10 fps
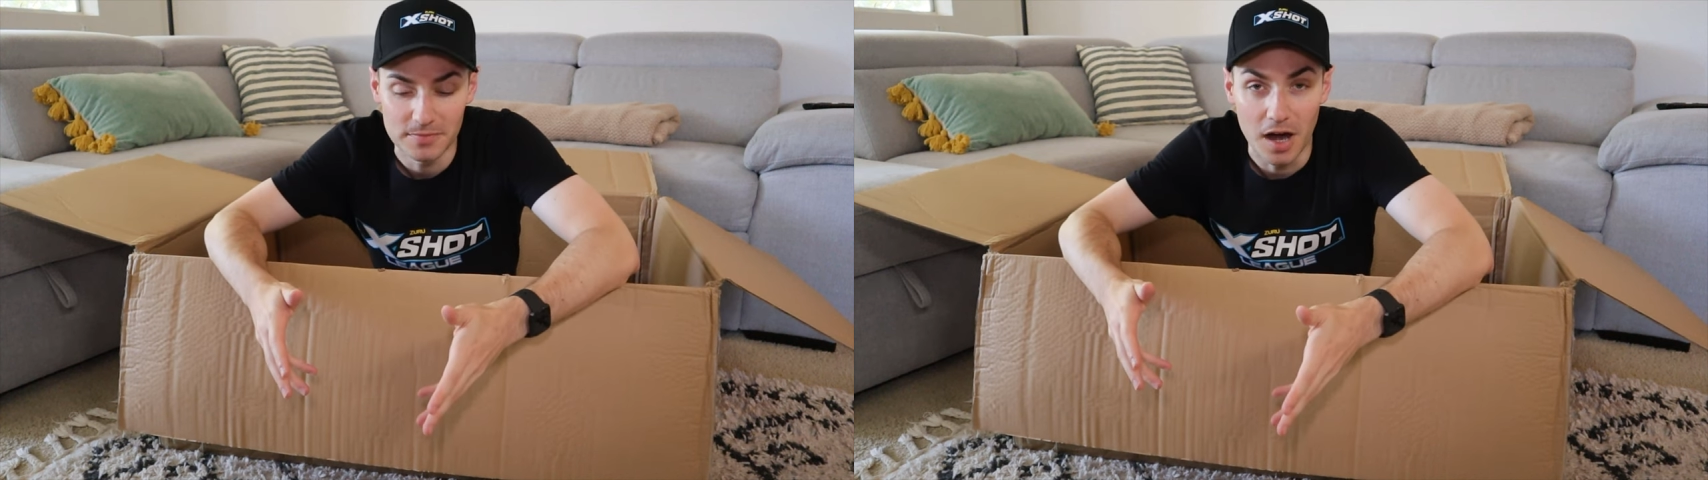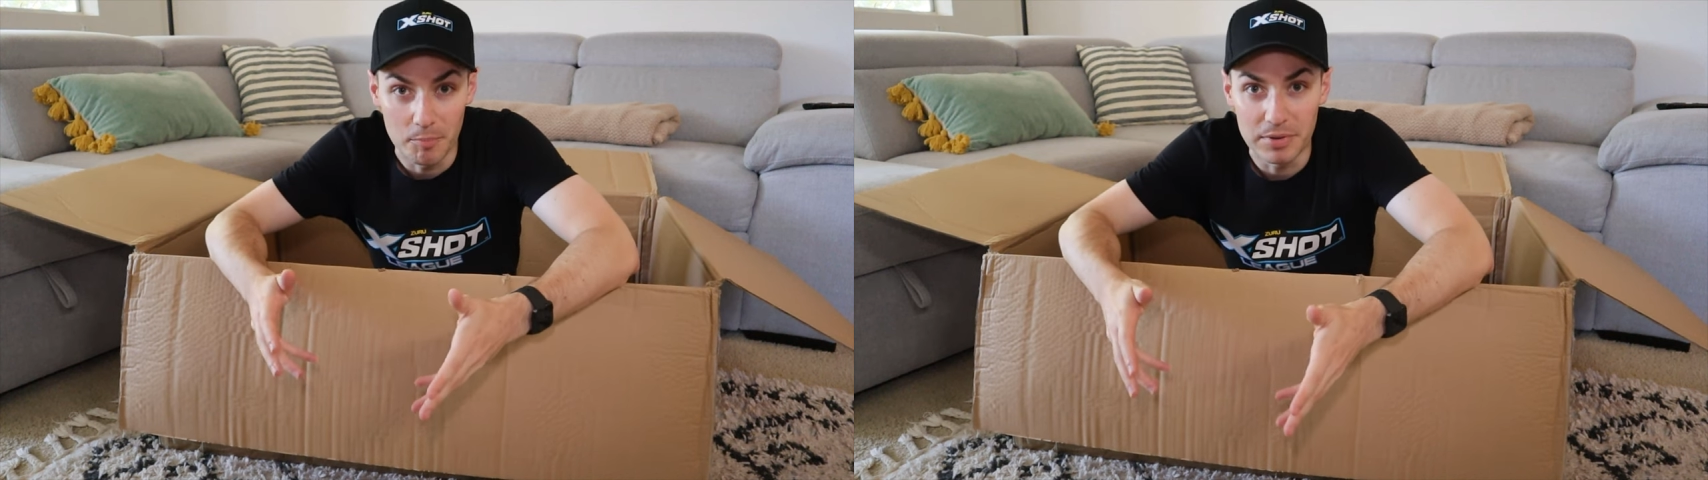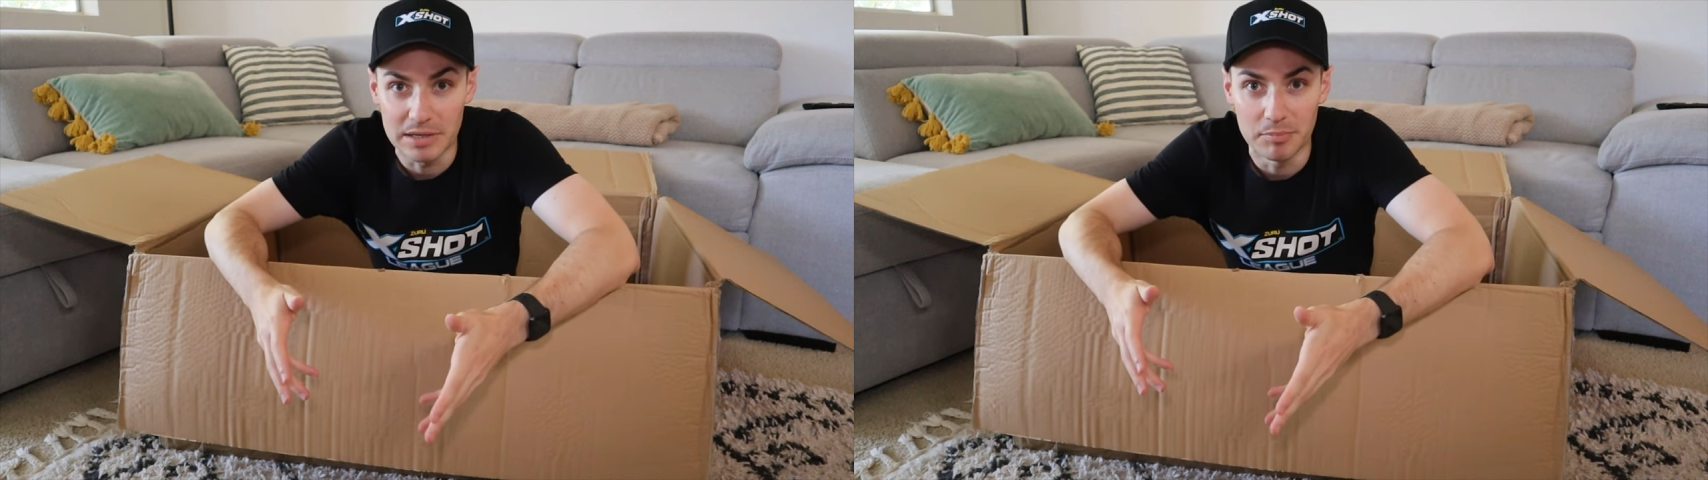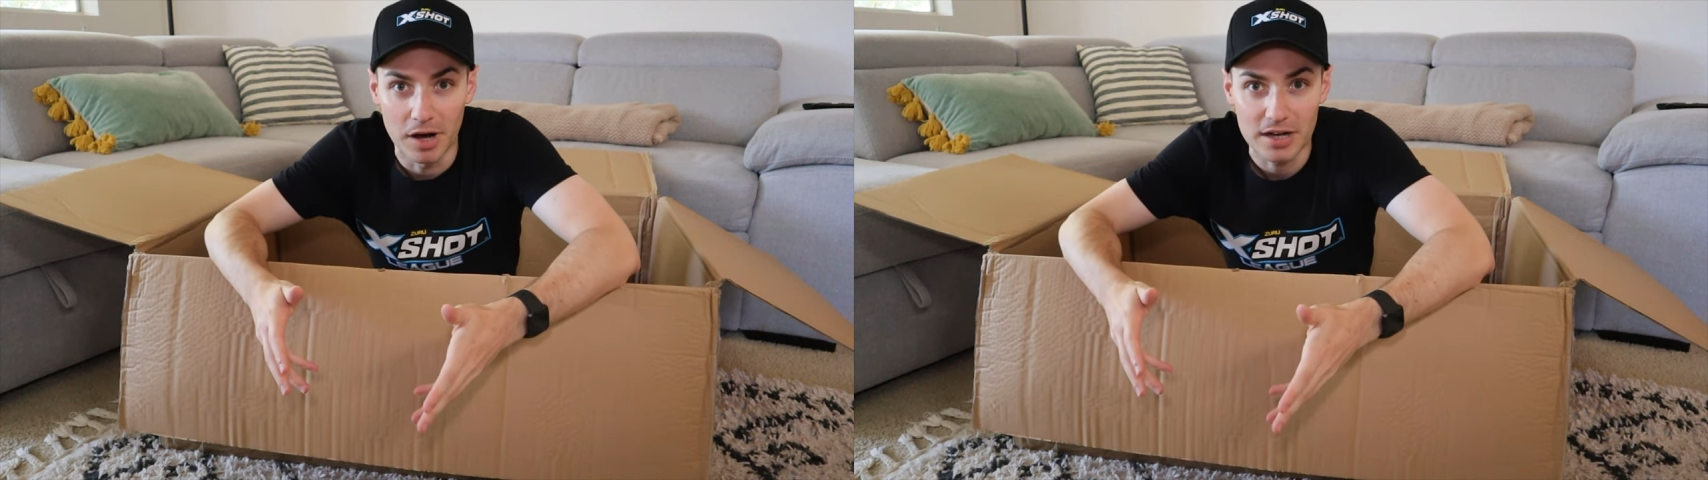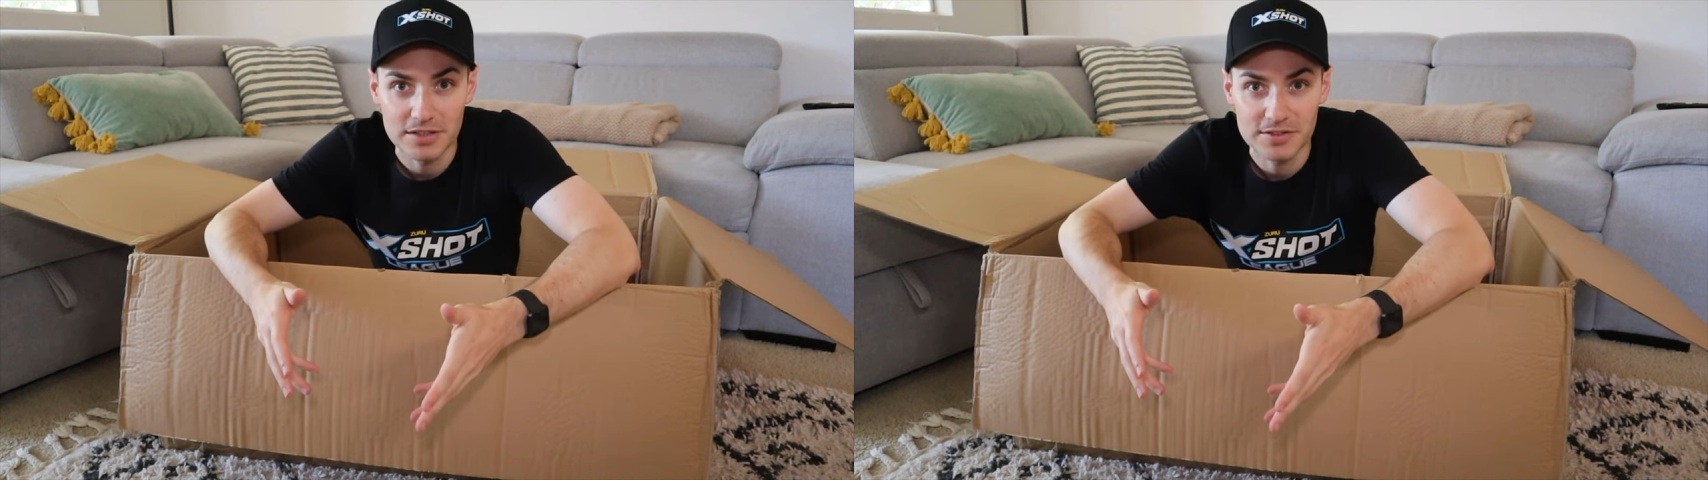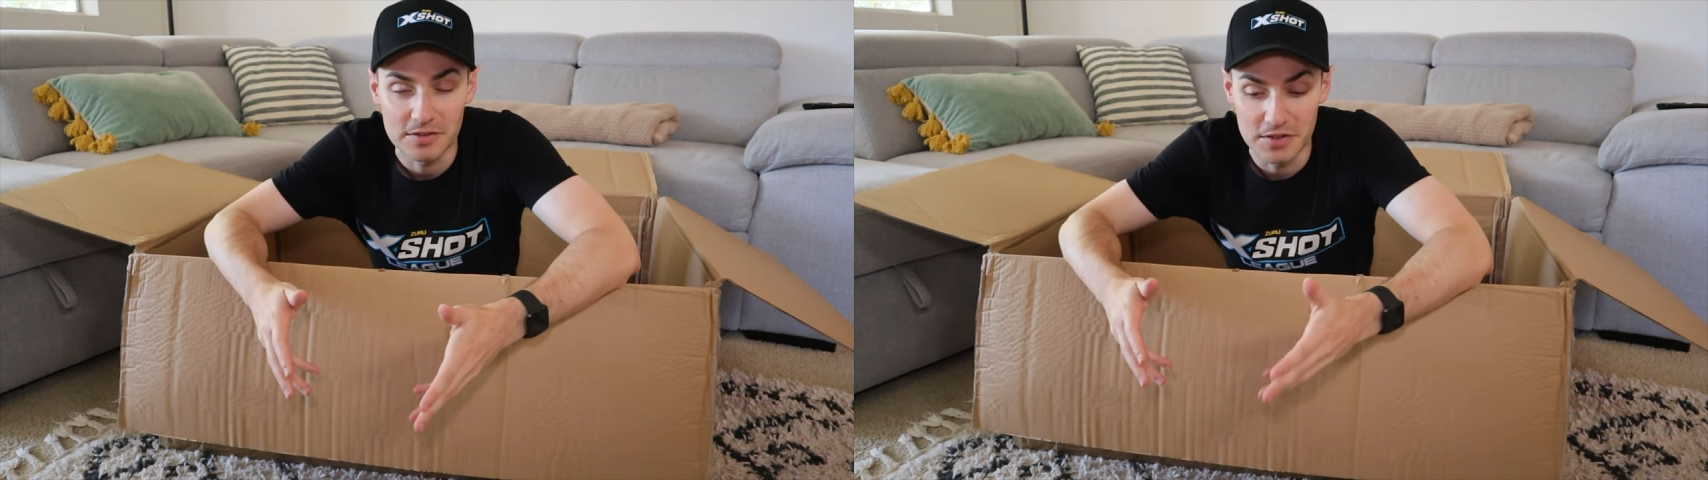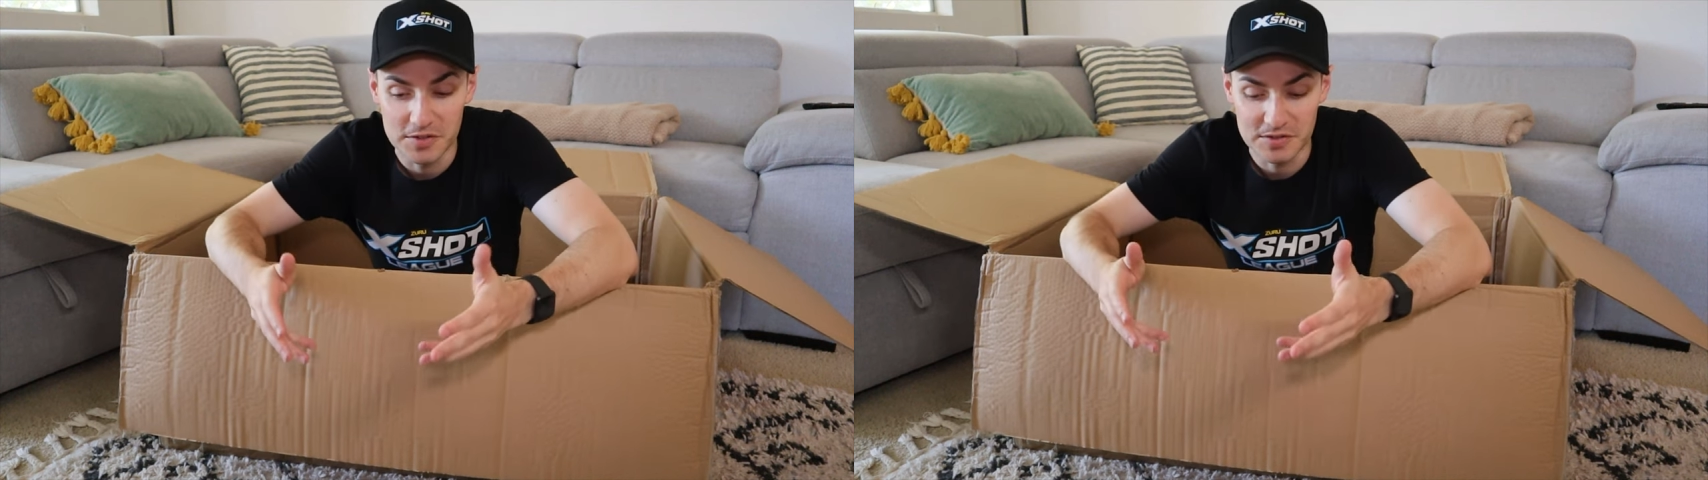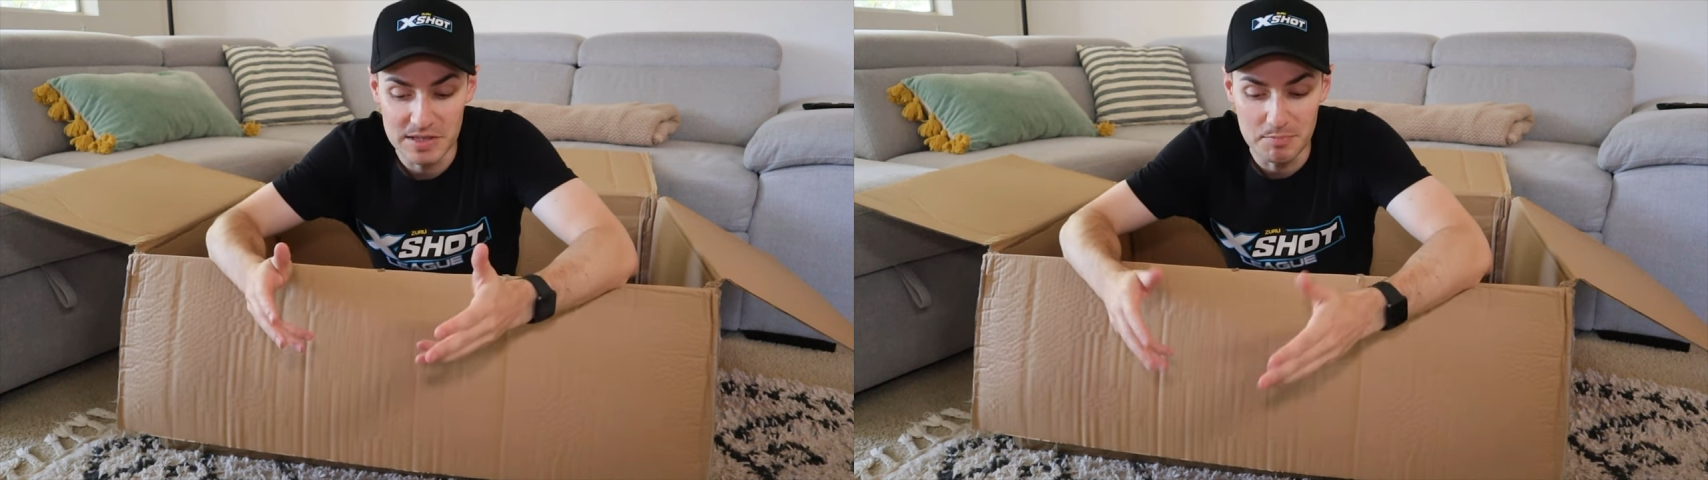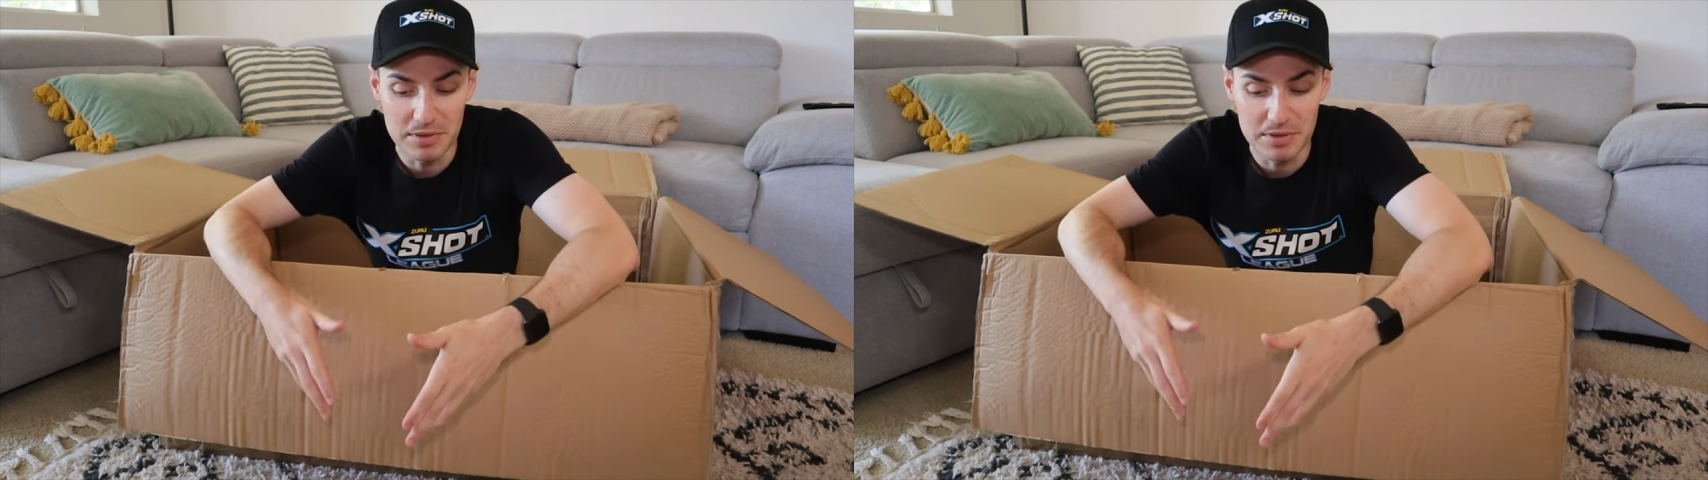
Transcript: A big box. This is the